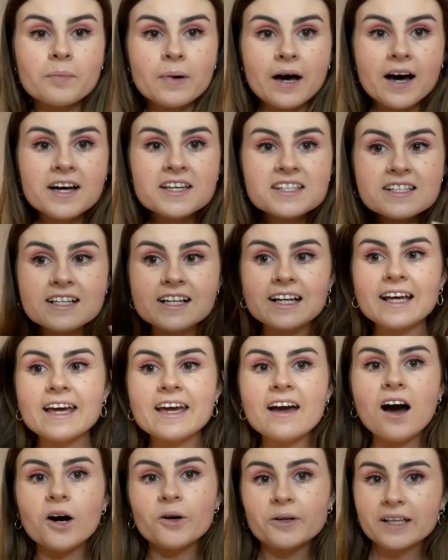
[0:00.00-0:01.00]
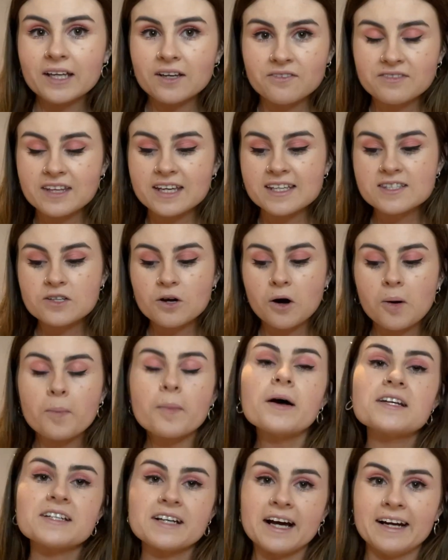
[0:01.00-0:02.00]
Personally, I would give this top
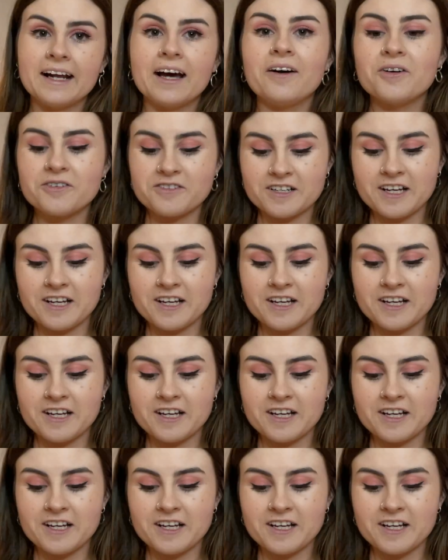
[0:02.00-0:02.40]
a 10 out of